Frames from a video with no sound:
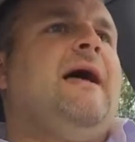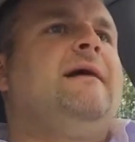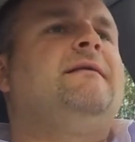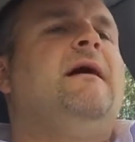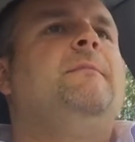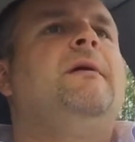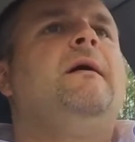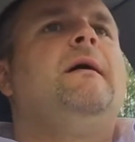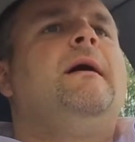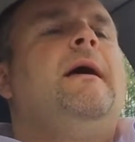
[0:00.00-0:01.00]
locked up.
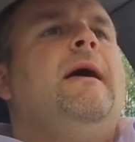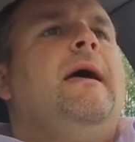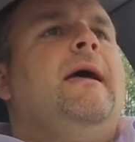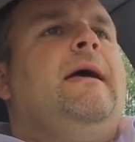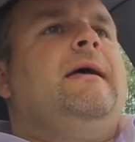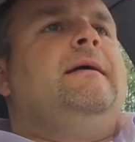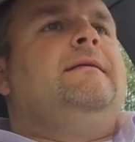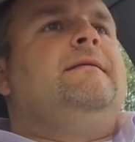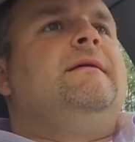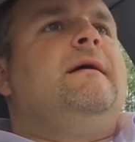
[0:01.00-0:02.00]

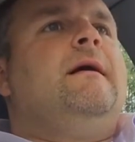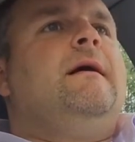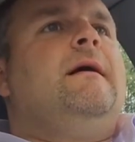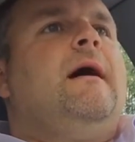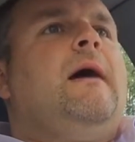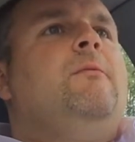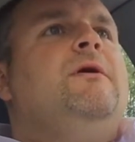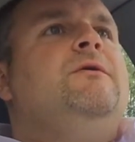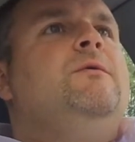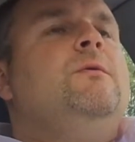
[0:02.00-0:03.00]
And I
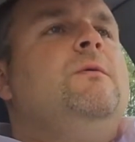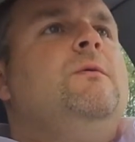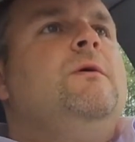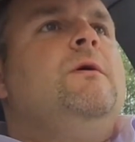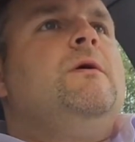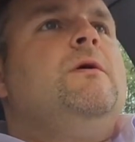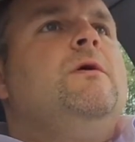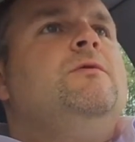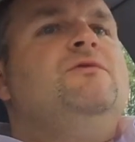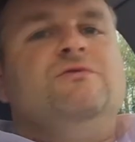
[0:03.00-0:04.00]
want to
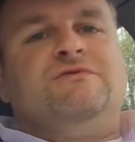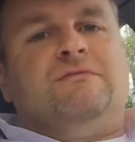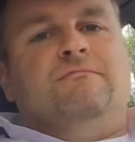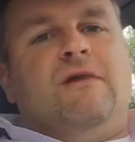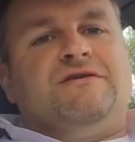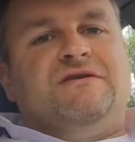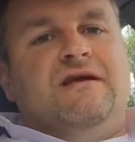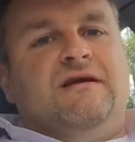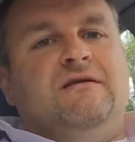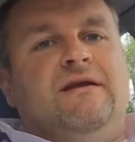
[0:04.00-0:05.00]
do some much
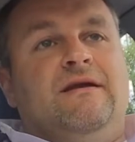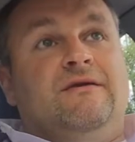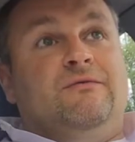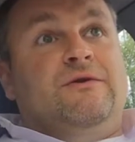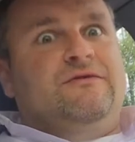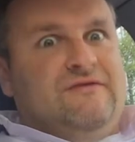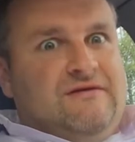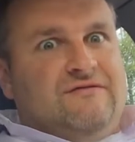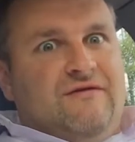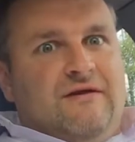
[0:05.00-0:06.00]
needed cleaning, because when you see
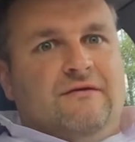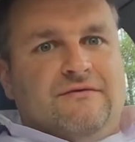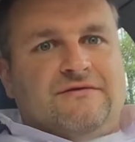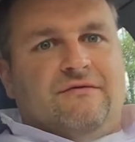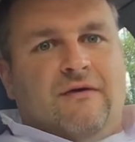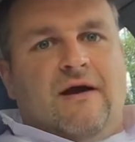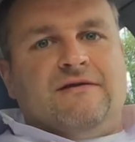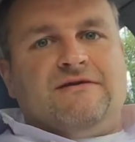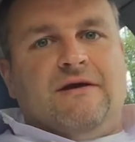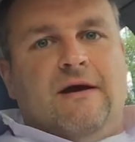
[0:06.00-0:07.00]
this video, this
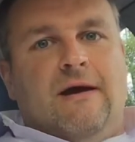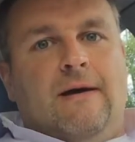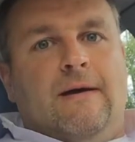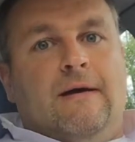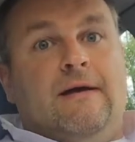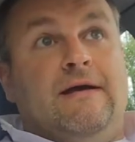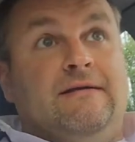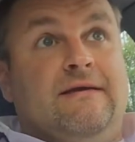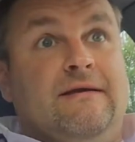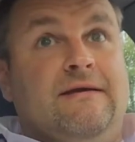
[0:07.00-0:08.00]
garage, it
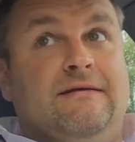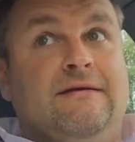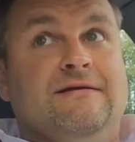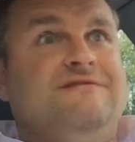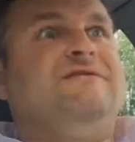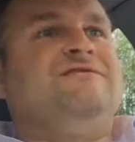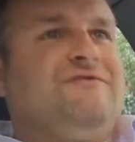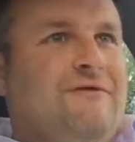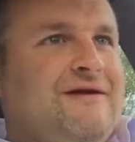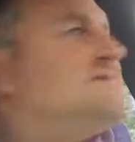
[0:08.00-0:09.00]
is a
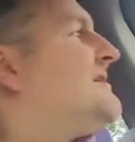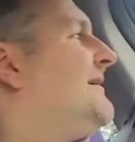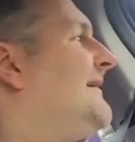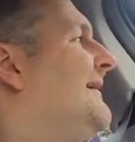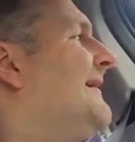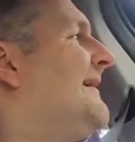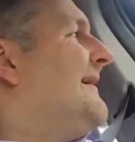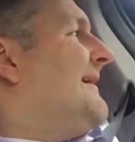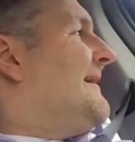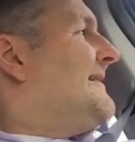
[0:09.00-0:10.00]
disgrace.
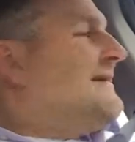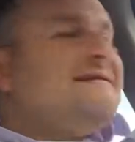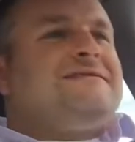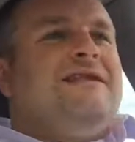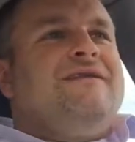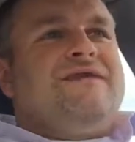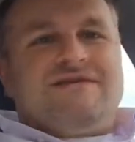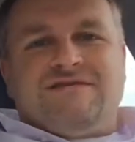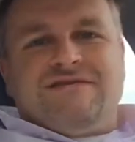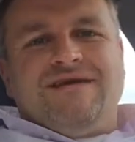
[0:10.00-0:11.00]
And as life
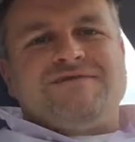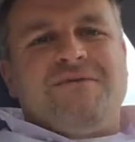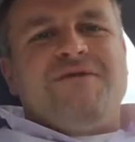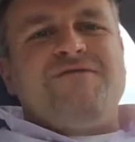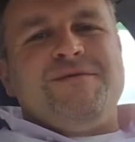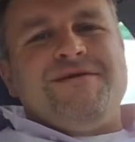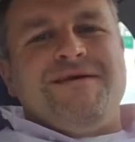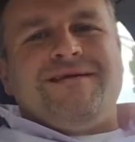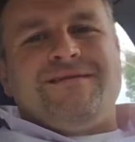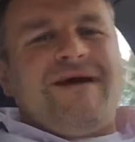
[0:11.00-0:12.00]
gets away from you,
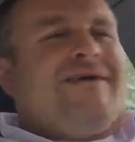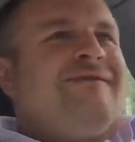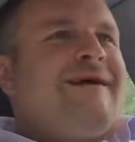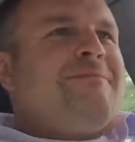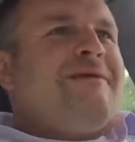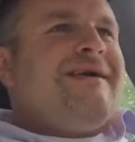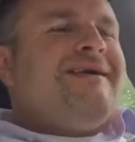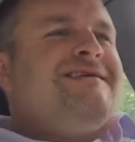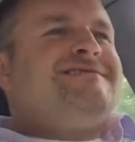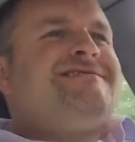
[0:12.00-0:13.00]
you end up having a couple
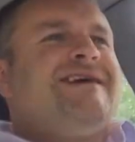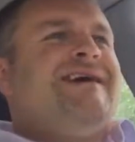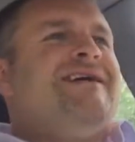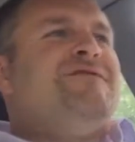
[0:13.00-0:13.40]
kids, a